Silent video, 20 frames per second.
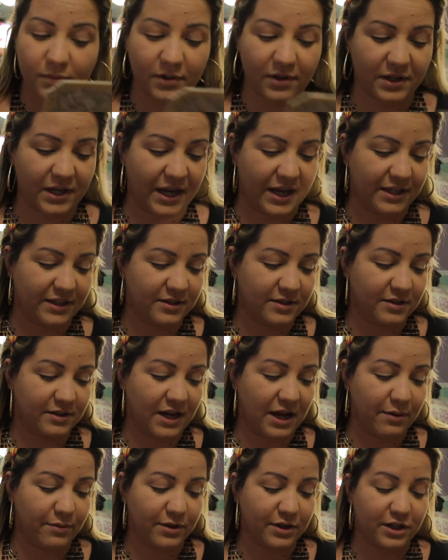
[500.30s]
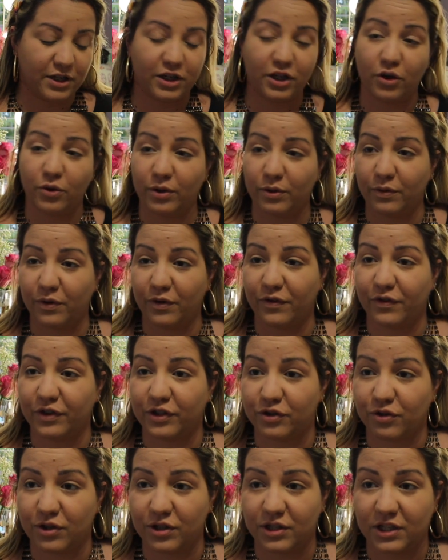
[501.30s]
Okay, so now we're going to go in with for
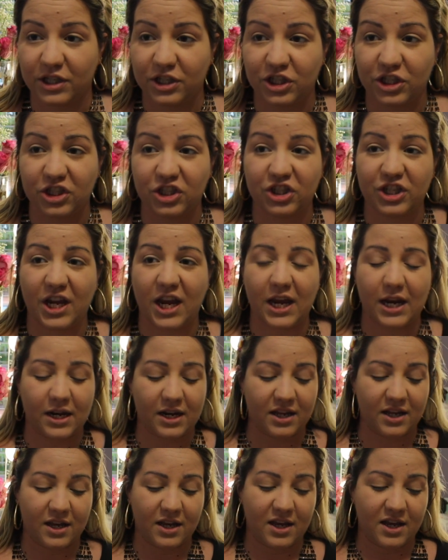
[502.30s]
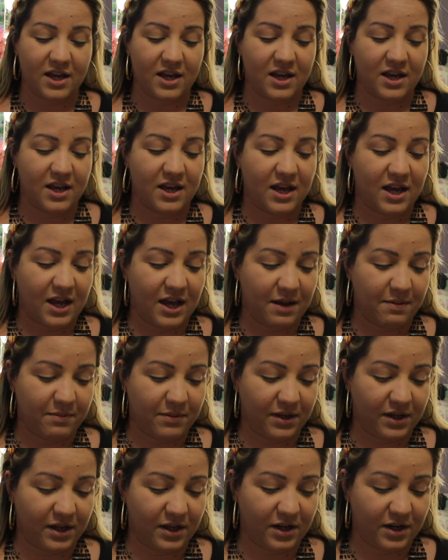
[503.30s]
a transition shade.
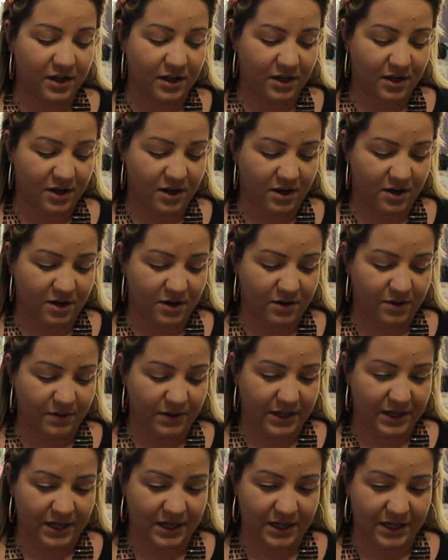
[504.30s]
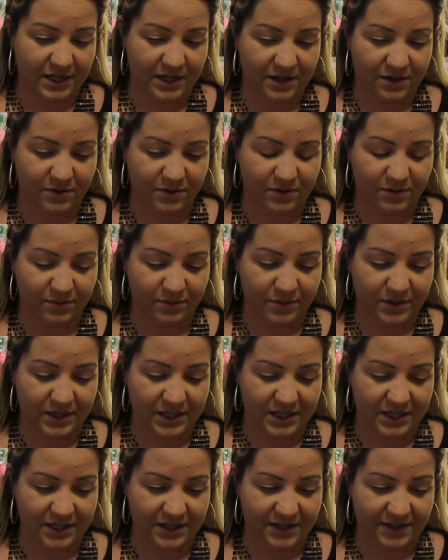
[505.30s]
I'm going to go in
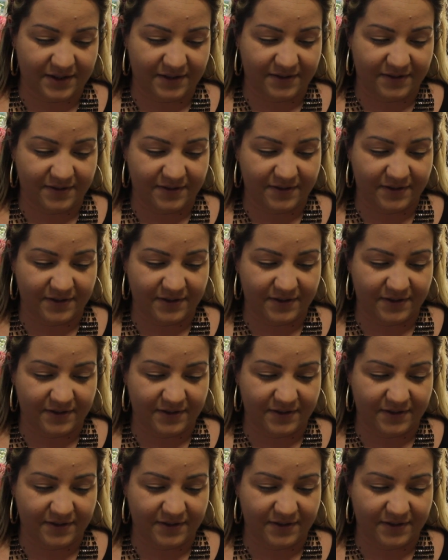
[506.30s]
with